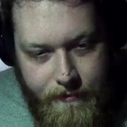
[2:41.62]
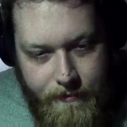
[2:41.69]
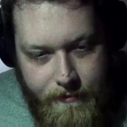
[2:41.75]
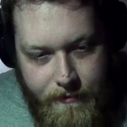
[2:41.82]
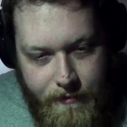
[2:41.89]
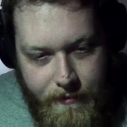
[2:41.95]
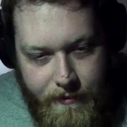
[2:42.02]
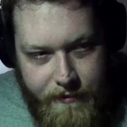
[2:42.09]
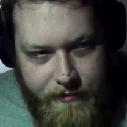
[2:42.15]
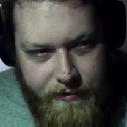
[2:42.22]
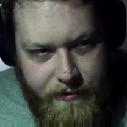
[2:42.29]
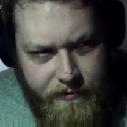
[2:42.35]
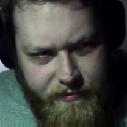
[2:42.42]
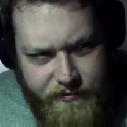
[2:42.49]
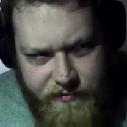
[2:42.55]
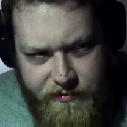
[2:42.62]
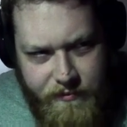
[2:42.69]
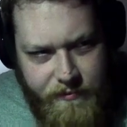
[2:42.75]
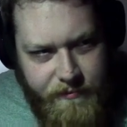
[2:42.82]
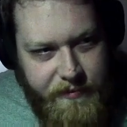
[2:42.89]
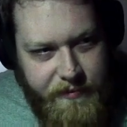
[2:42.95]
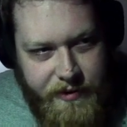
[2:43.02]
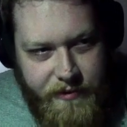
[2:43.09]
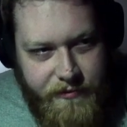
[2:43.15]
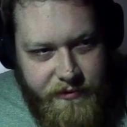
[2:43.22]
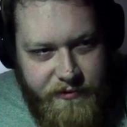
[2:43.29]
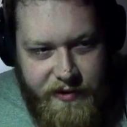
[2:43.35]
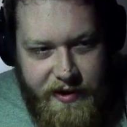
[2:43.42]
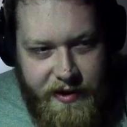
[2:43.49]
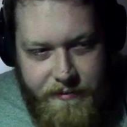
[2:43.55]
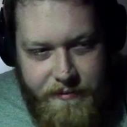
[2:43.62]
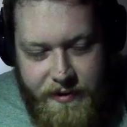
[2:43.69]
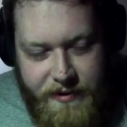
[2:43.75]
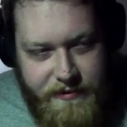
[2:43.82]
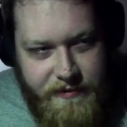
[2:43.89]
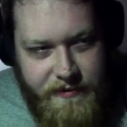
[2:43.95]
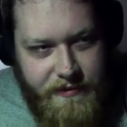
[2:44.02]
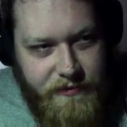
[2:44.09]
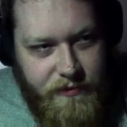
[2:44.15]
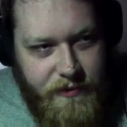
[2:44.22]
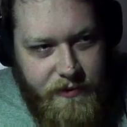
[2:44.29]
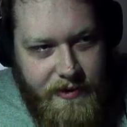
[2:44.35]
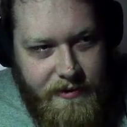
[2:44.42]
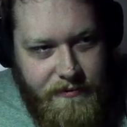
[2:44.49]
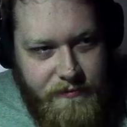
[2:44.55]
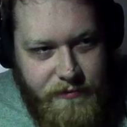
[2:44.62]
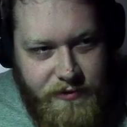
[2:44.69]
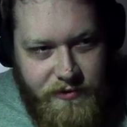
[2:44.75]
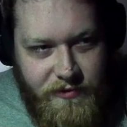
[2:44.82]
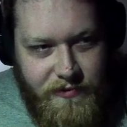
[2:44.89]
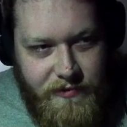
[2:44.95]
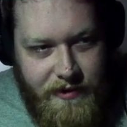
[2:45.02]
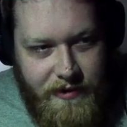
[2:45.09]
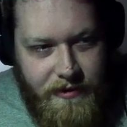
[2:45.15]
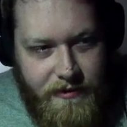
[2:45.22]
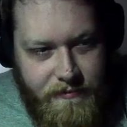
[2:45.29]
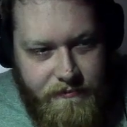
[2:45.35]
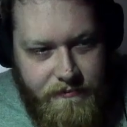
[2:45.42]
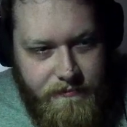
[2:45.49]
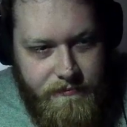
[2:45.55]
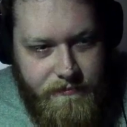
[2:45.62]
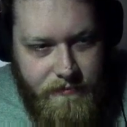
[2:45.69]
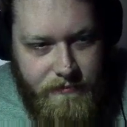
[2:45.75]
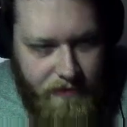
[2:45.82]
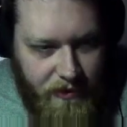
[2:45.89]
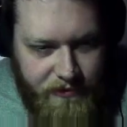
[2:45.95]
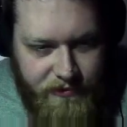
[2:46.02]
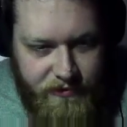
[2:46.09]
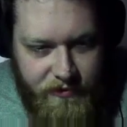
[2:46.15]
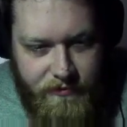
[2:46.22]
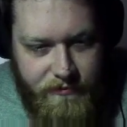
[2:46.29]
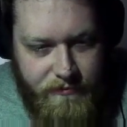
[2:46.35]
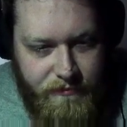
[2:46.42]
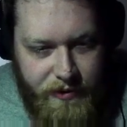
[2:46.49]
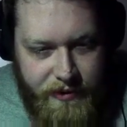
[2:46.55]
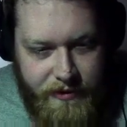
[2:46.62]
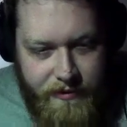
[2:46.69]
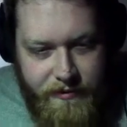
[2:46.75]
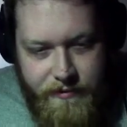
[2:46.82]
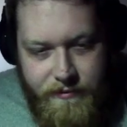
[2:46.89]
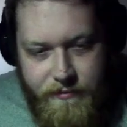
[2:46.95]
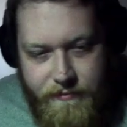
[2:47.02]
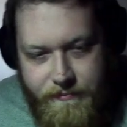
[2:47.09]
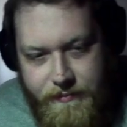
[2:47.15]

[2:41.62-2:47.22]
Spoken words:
And then also, you know, there's Adamante as well, which is like also pretty good.